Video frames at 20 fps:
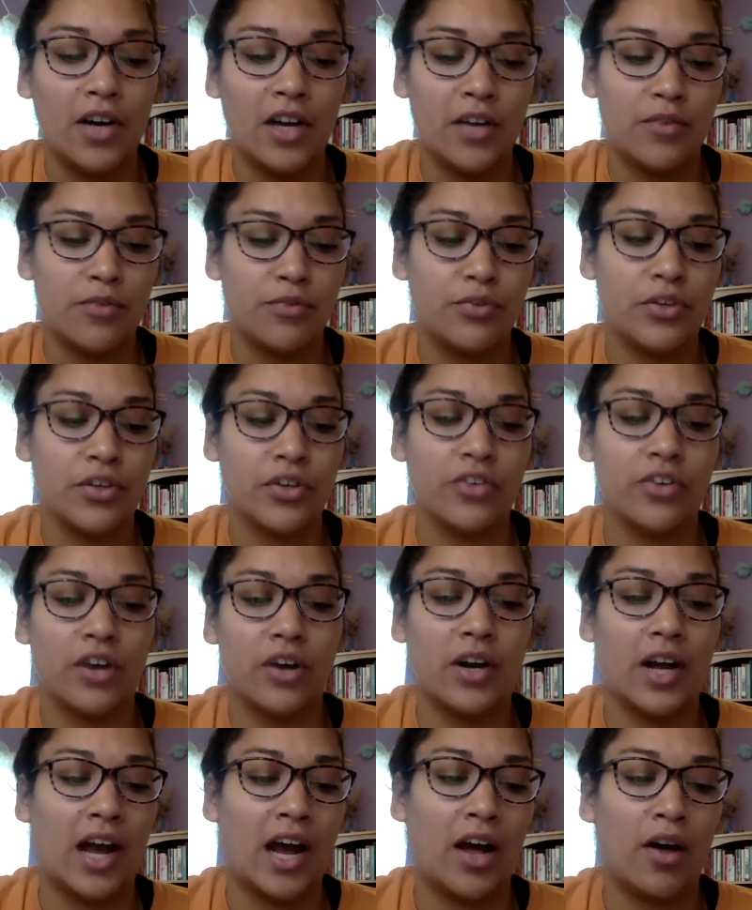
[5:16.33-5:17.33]
and figure out
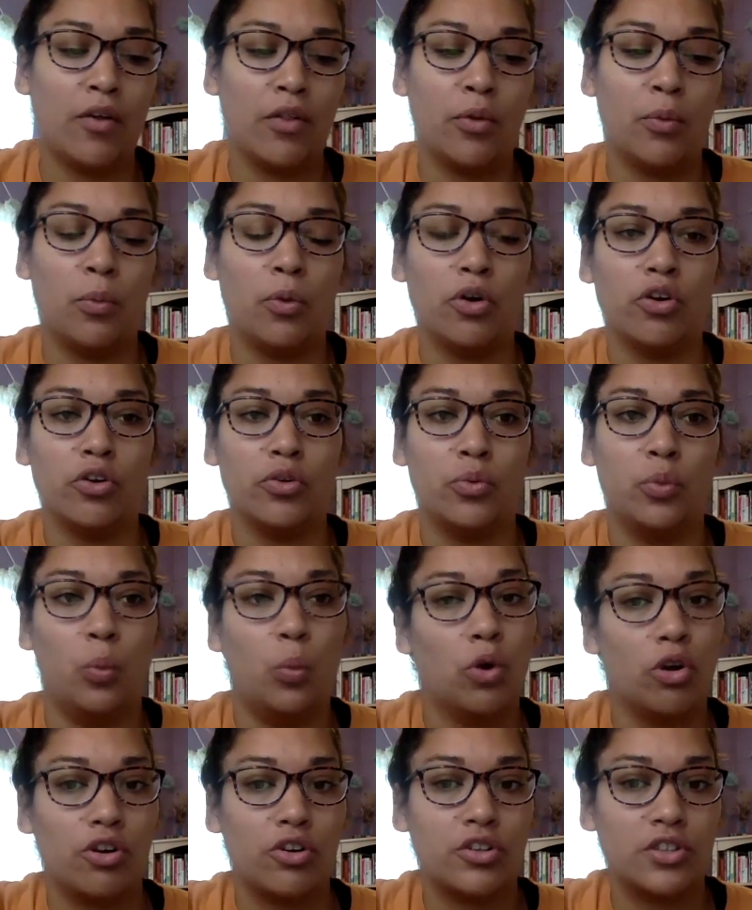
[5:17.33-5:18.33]
how the world
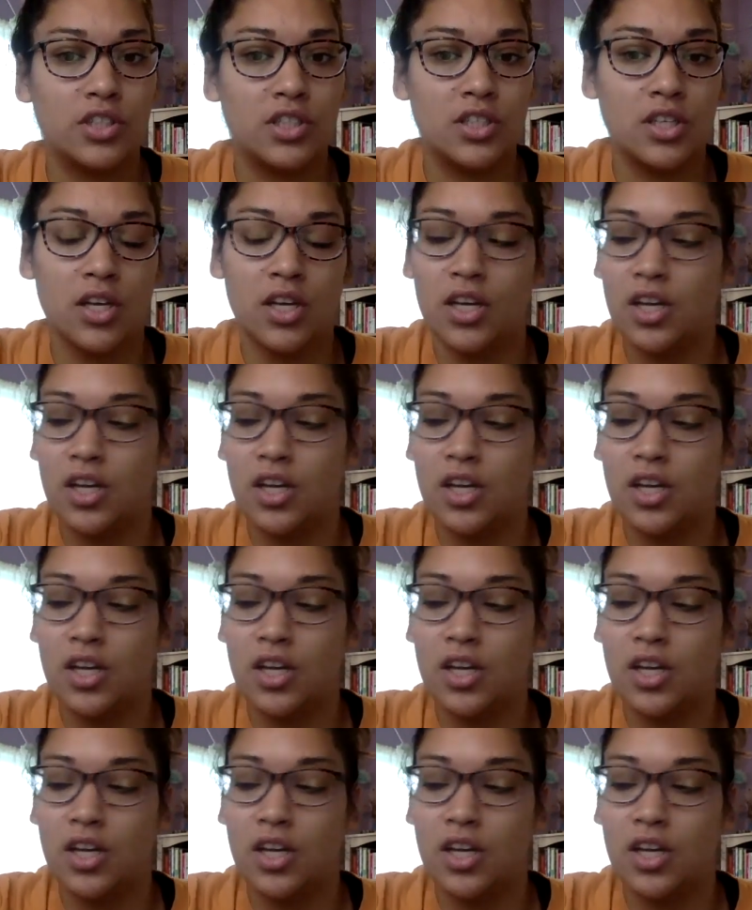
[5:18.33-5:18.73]
works.